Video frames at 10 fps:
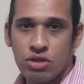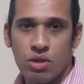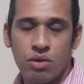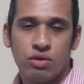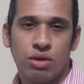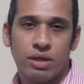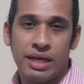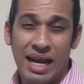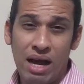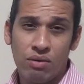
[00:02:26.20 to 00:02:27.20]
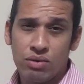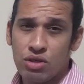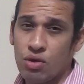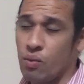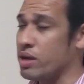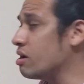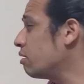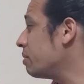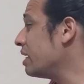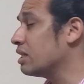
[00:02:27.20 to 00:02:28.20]
those are the nouns we are
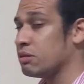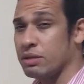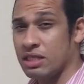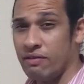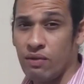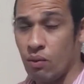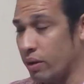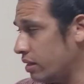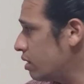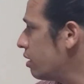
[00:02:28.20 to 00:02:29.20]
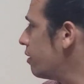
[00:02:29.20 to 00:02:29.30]
being specific with.